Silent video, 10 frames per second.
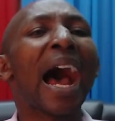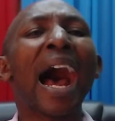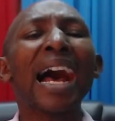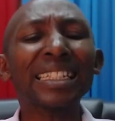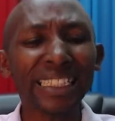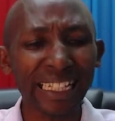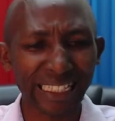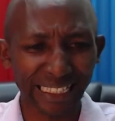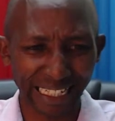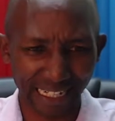As the
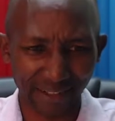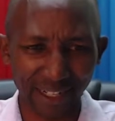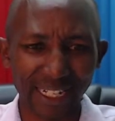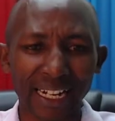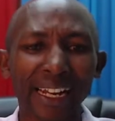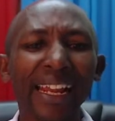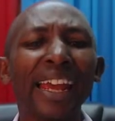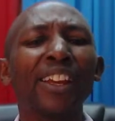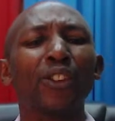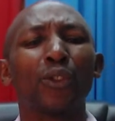secretary,
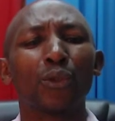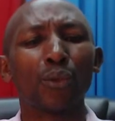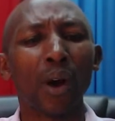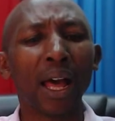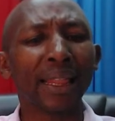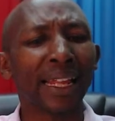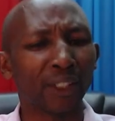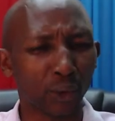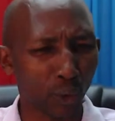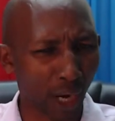ensure
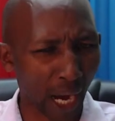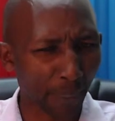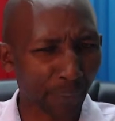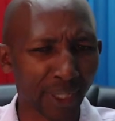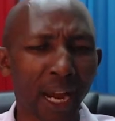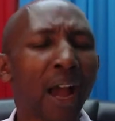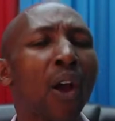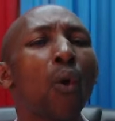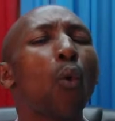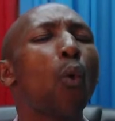that you capture
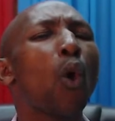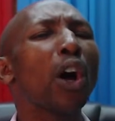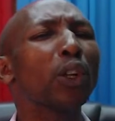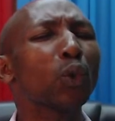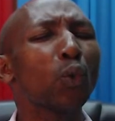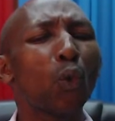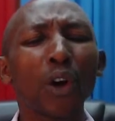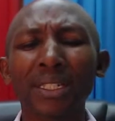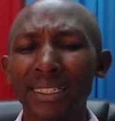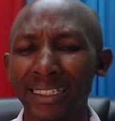what
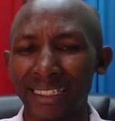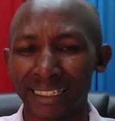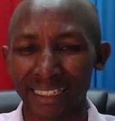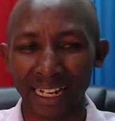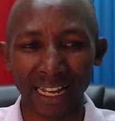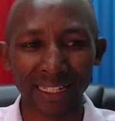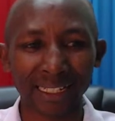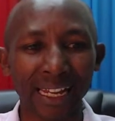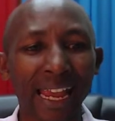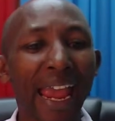was discussed
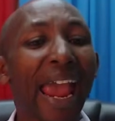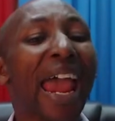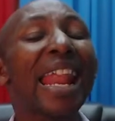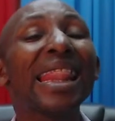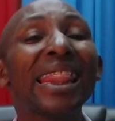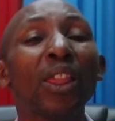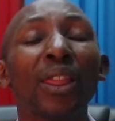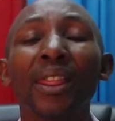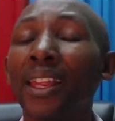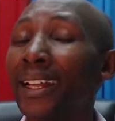and
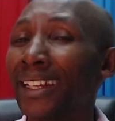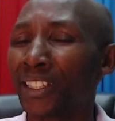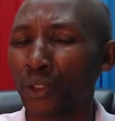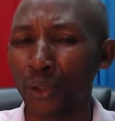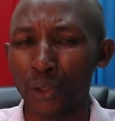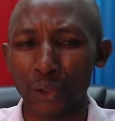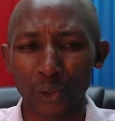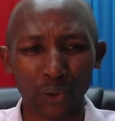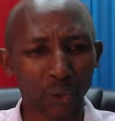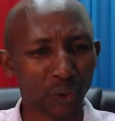the
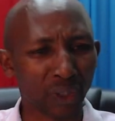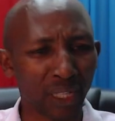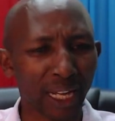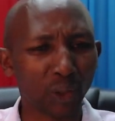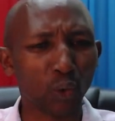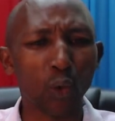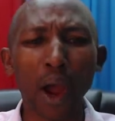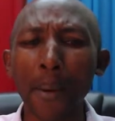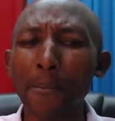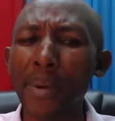resolutions that
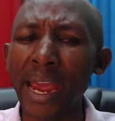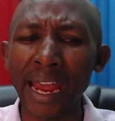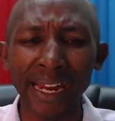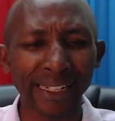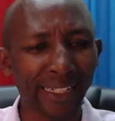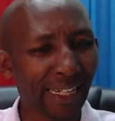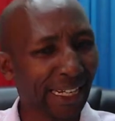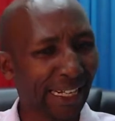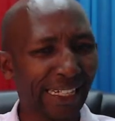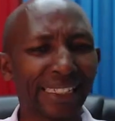were made.
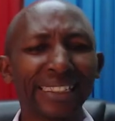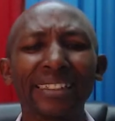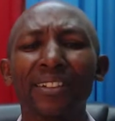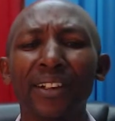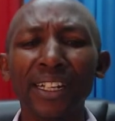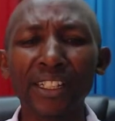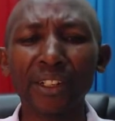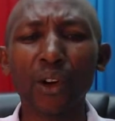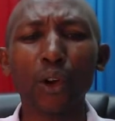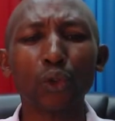It's
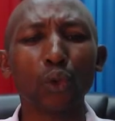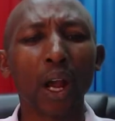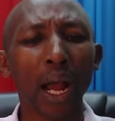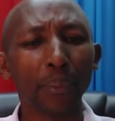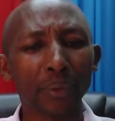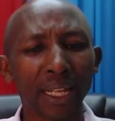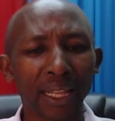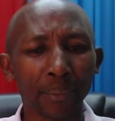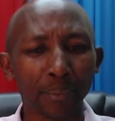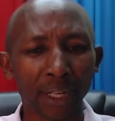critical to capture
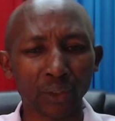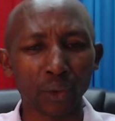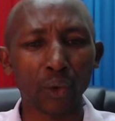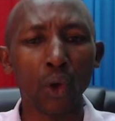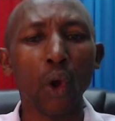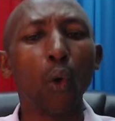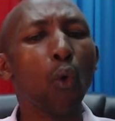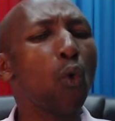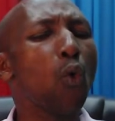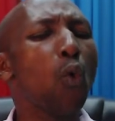the person
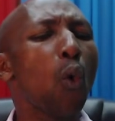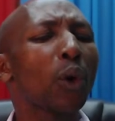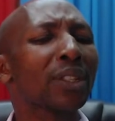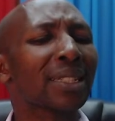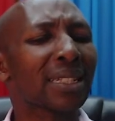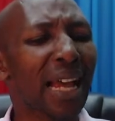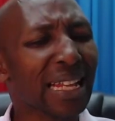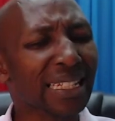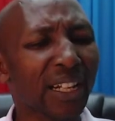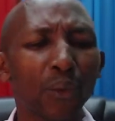who was
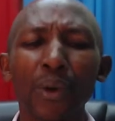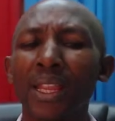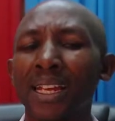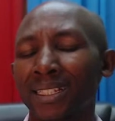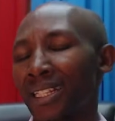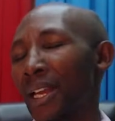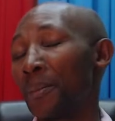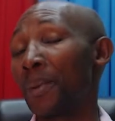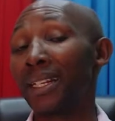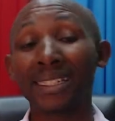tasked with the
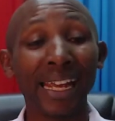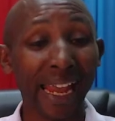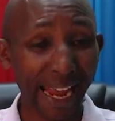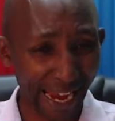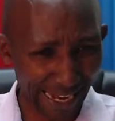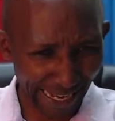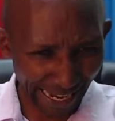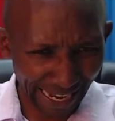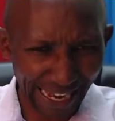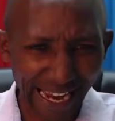assignment and
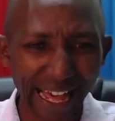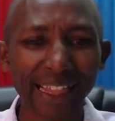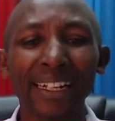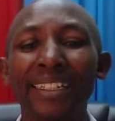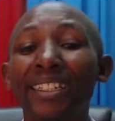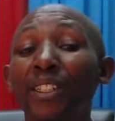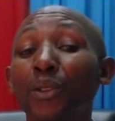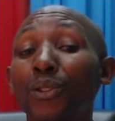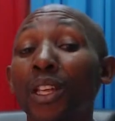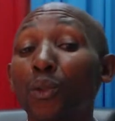any other
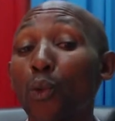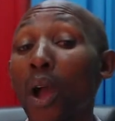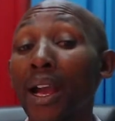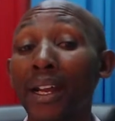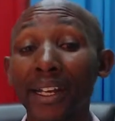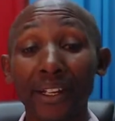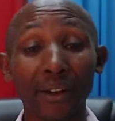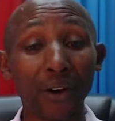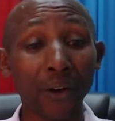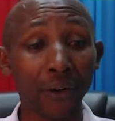details that were agreed
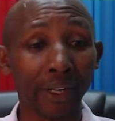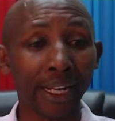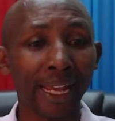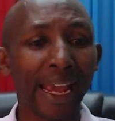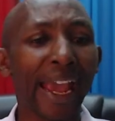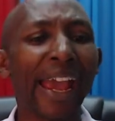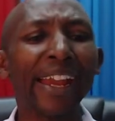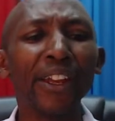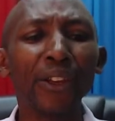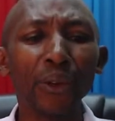on,
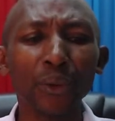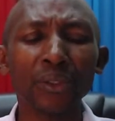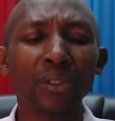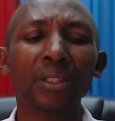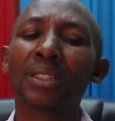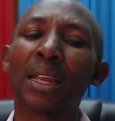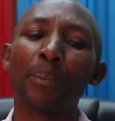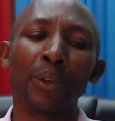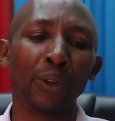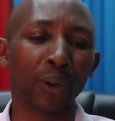and use
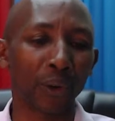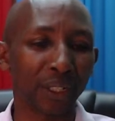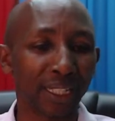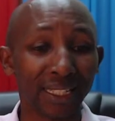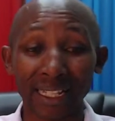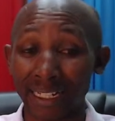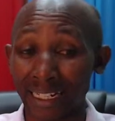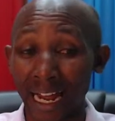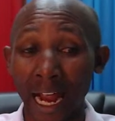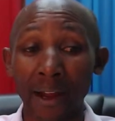terminologies
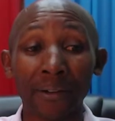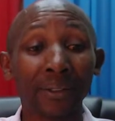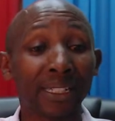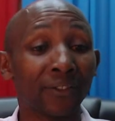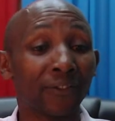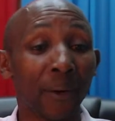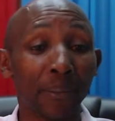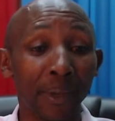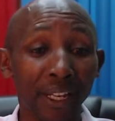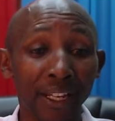that are
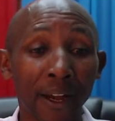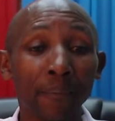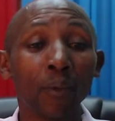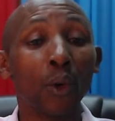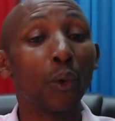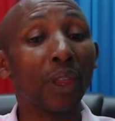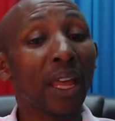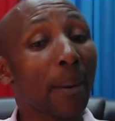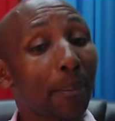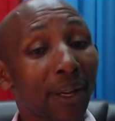familiar with
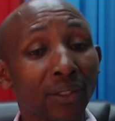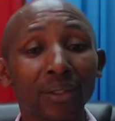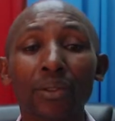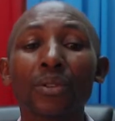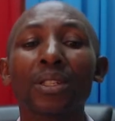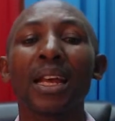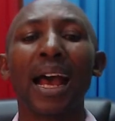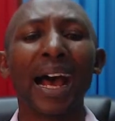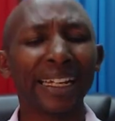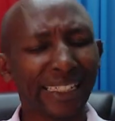their persons
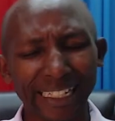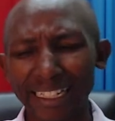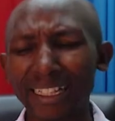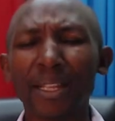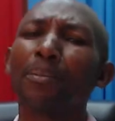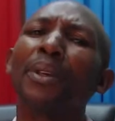attending the